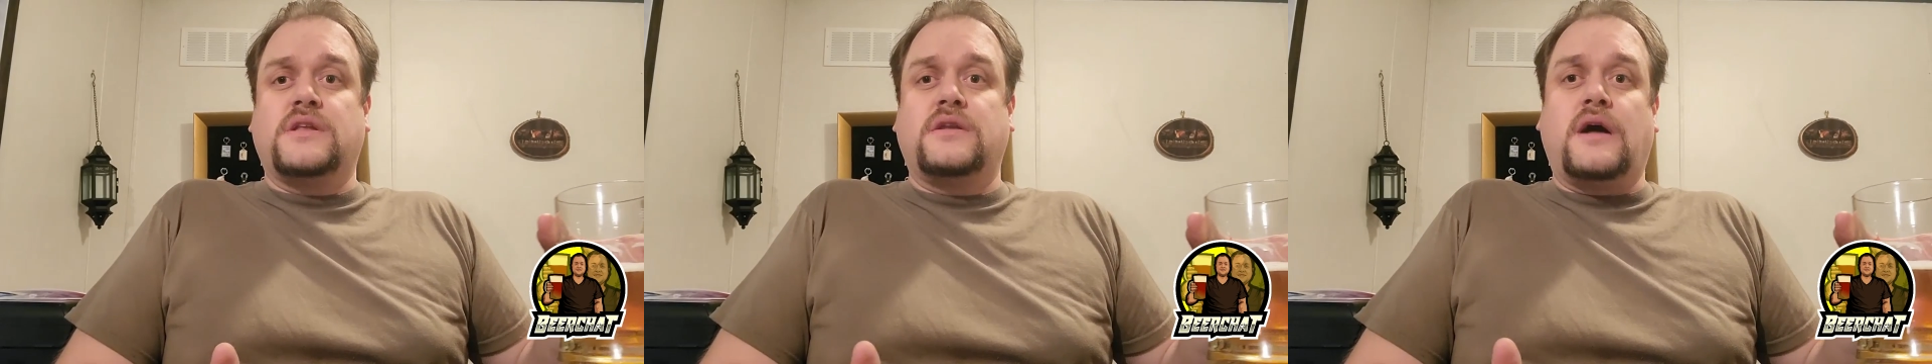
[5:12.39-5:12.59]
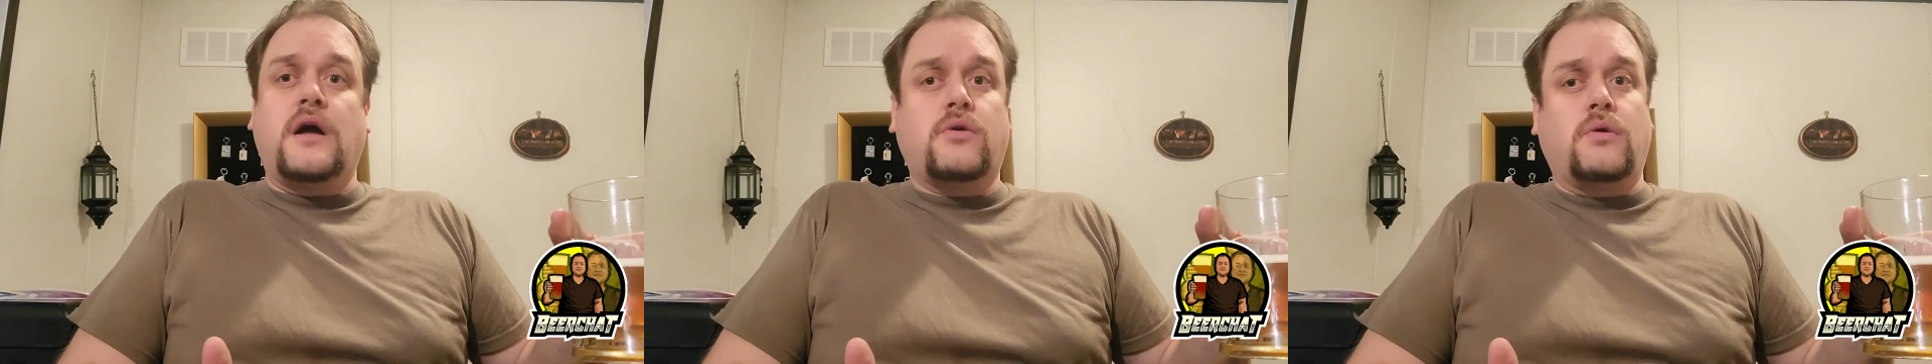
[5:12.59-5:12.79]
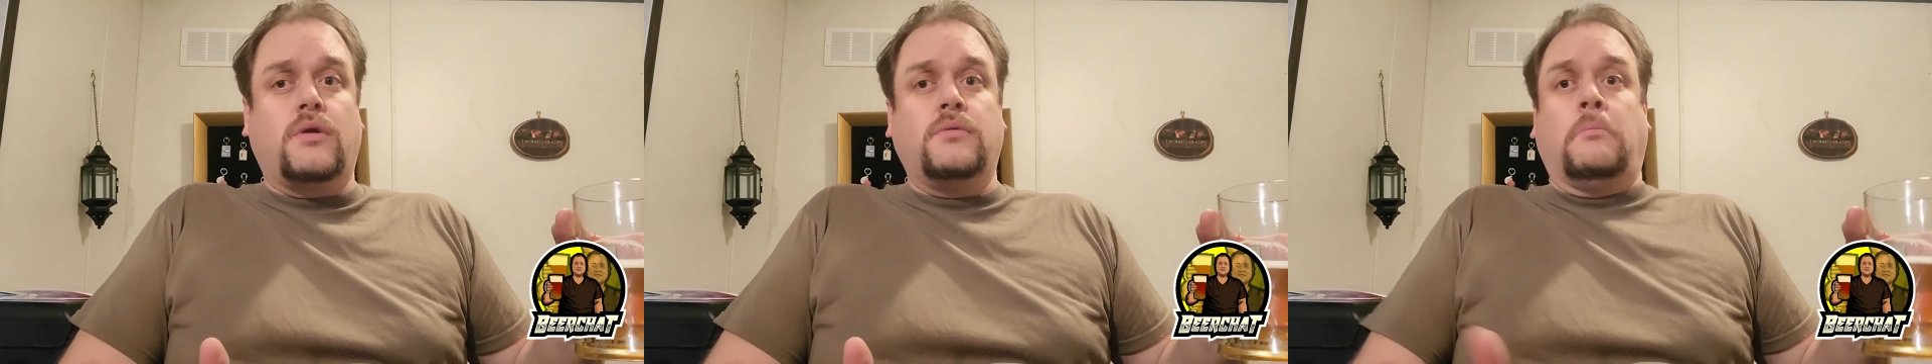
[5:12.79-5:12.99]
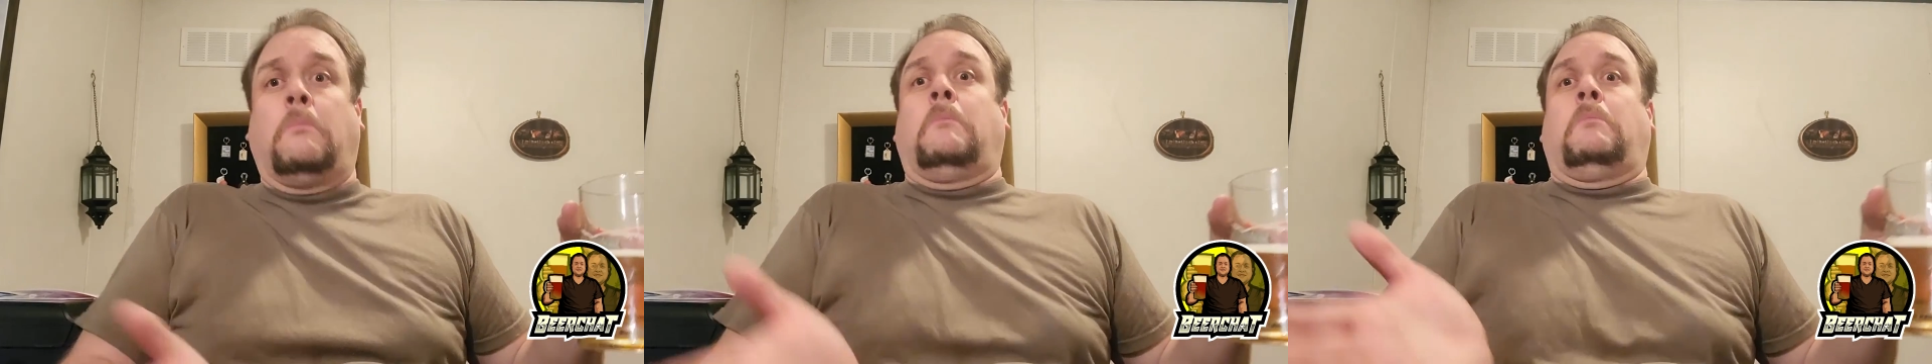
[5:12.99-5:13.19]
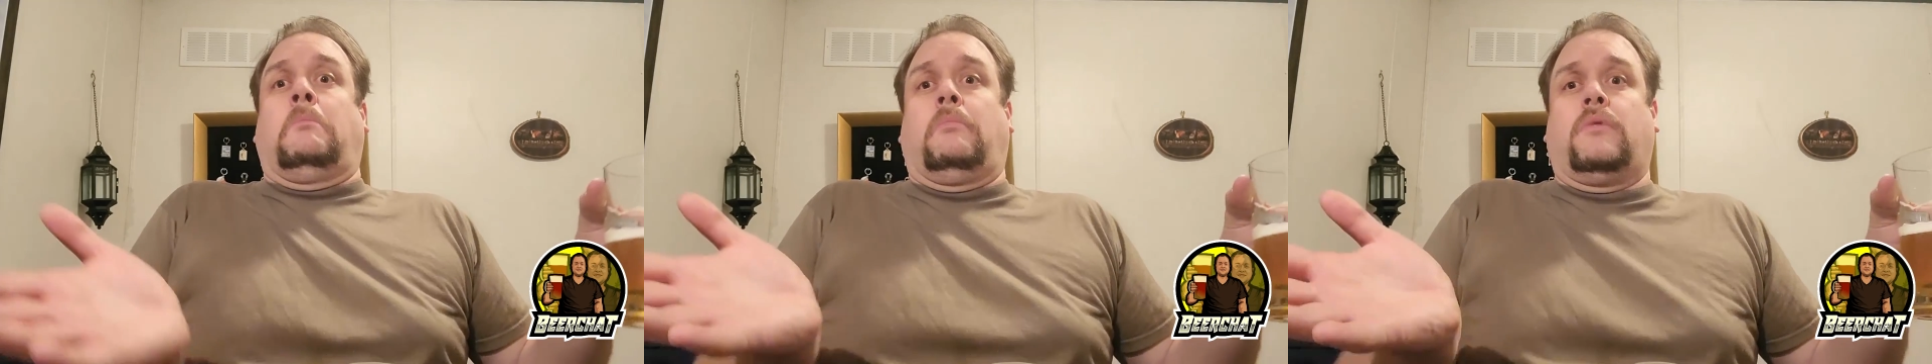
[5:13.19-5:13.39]
alcohol.
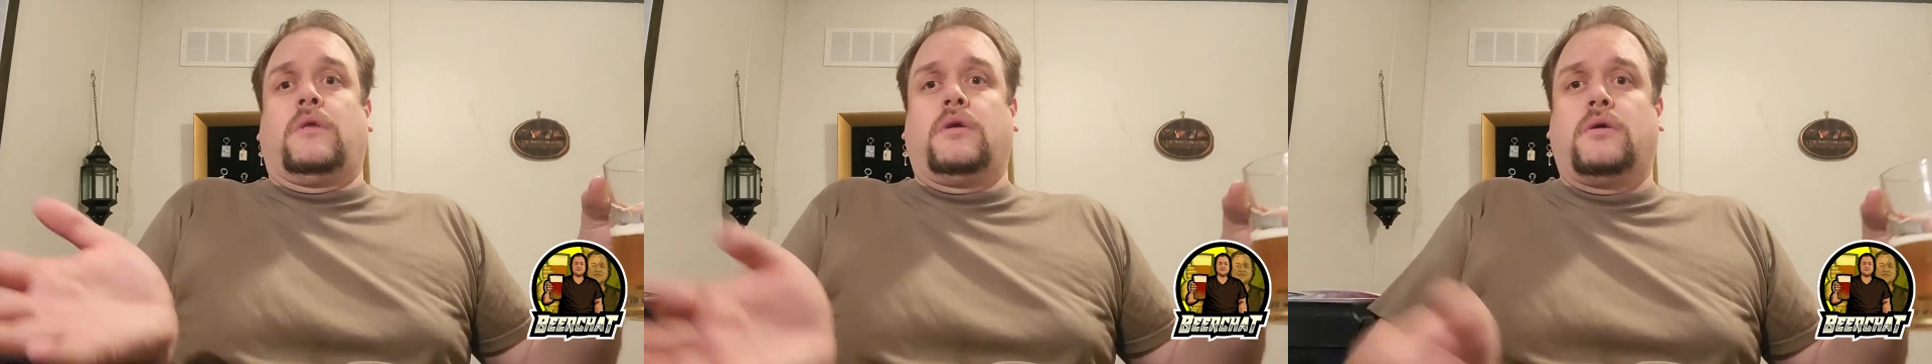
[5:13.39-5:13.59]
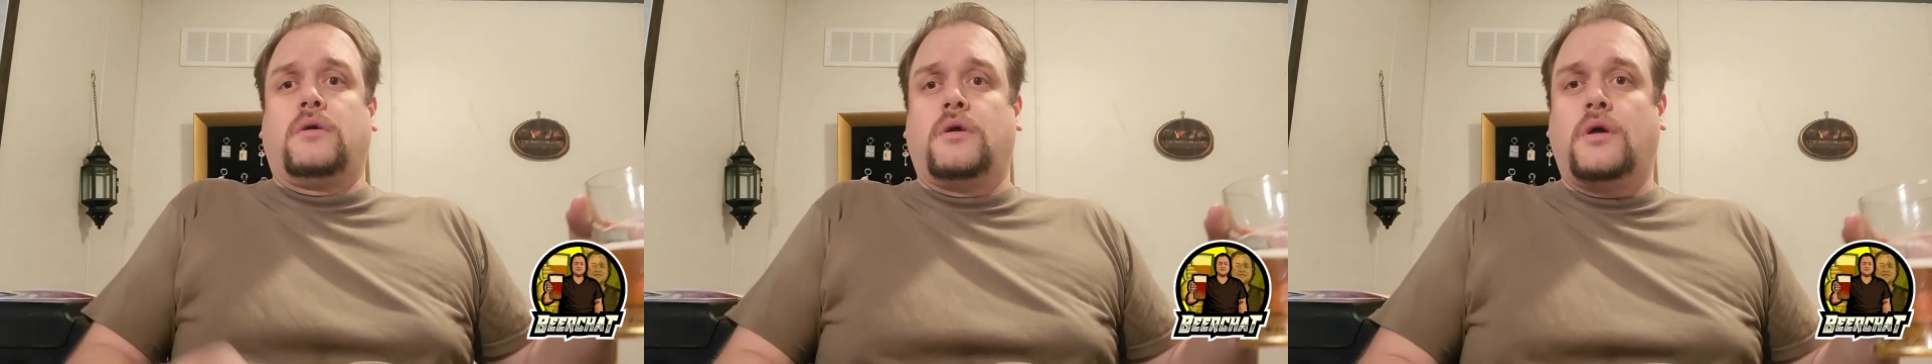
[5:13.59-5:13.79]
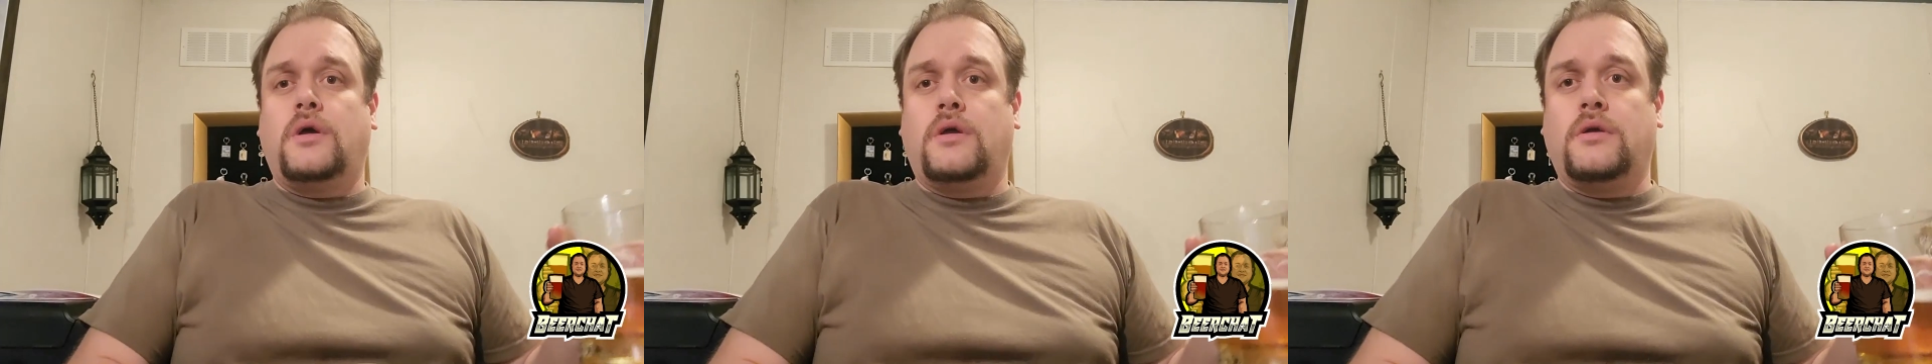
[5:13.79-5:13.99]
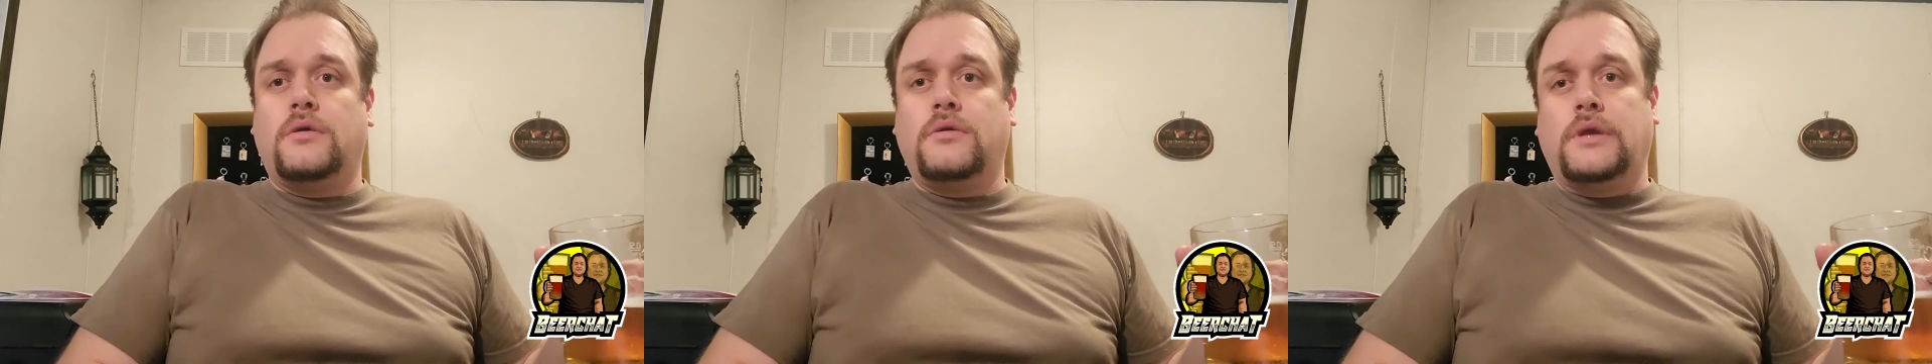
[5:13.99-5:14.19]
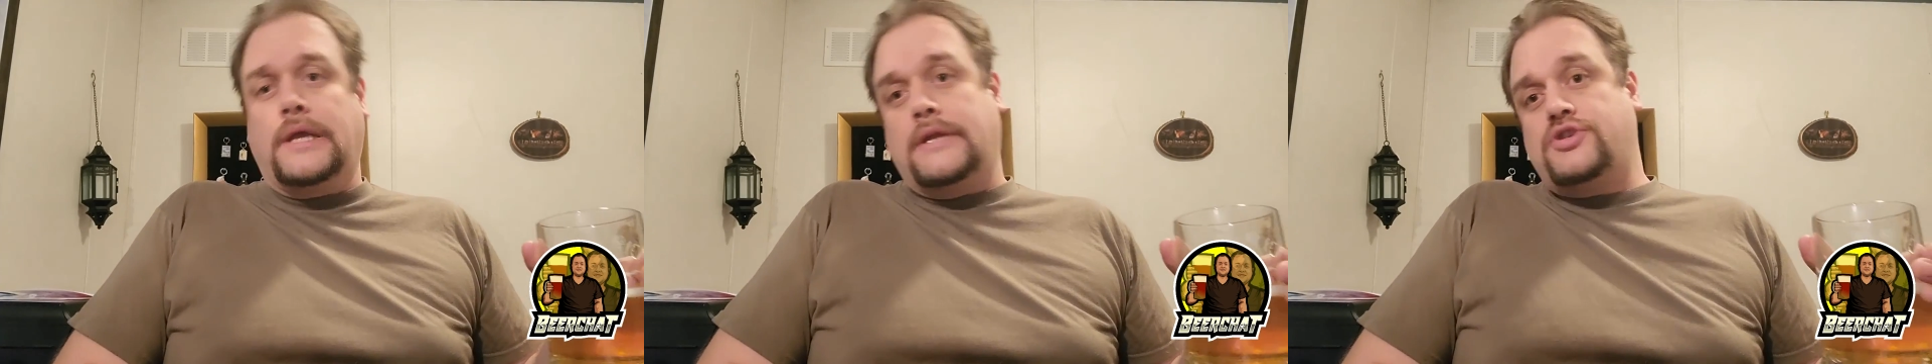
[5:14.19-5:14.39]
Huh,
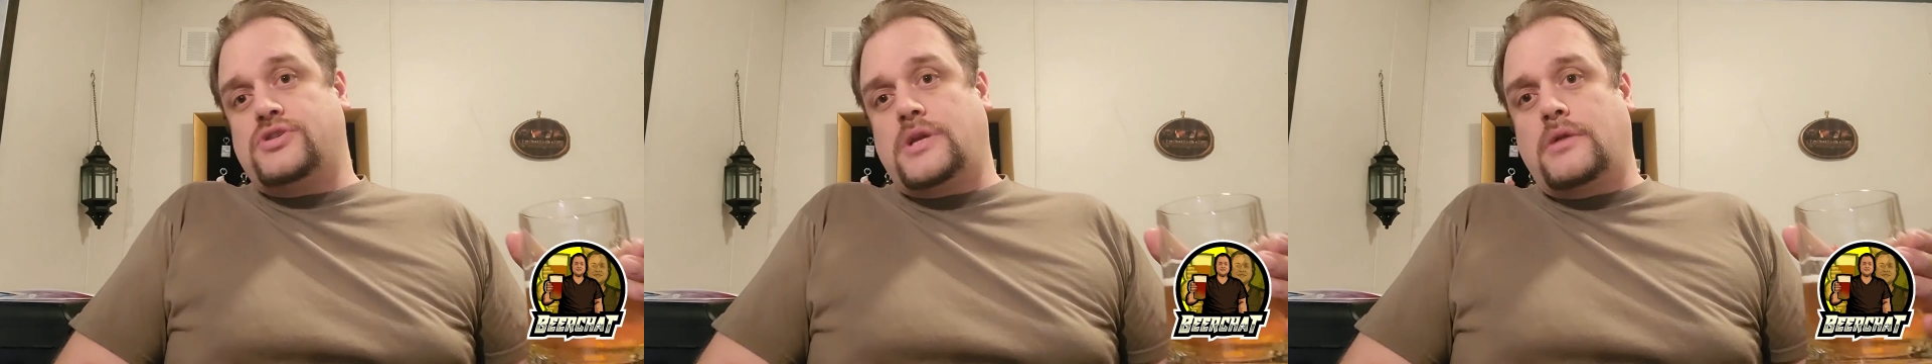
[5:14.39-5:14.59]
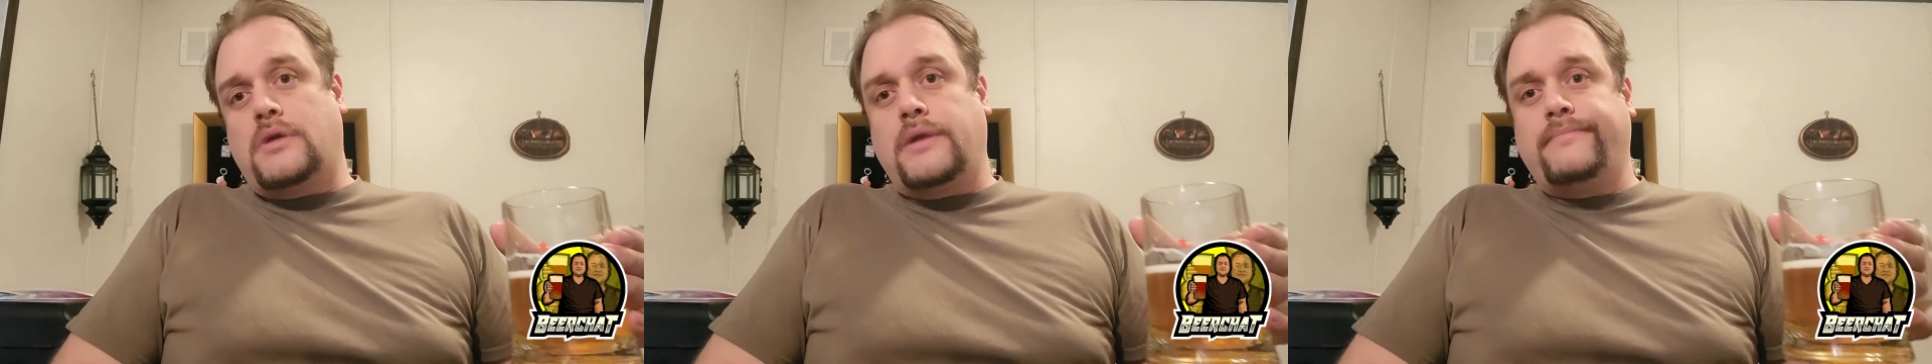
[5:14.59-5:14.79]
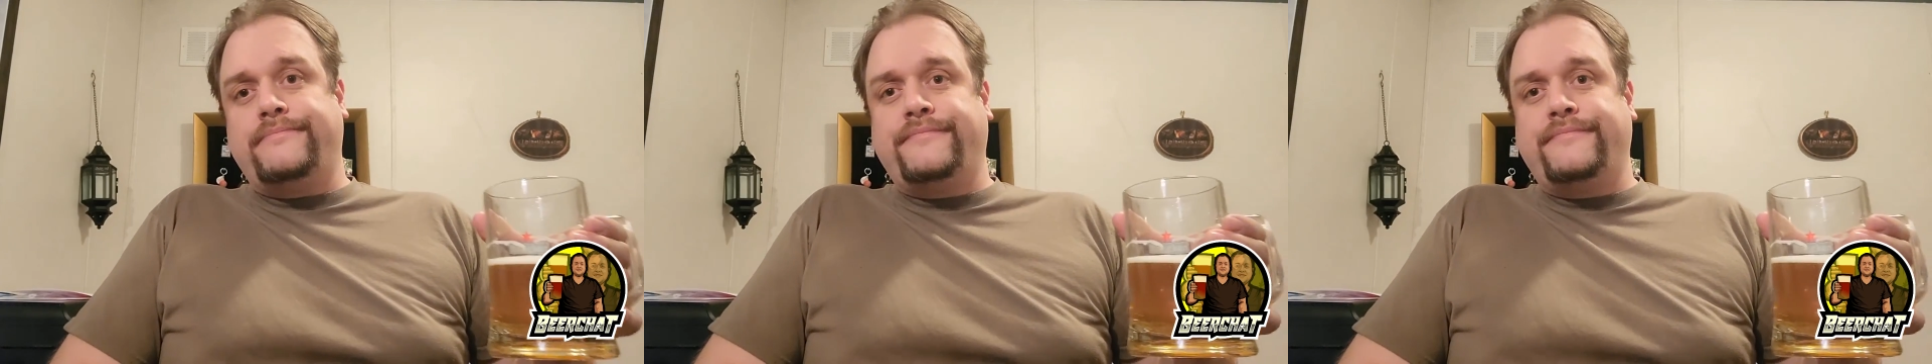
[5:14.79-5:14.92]
interesting, right?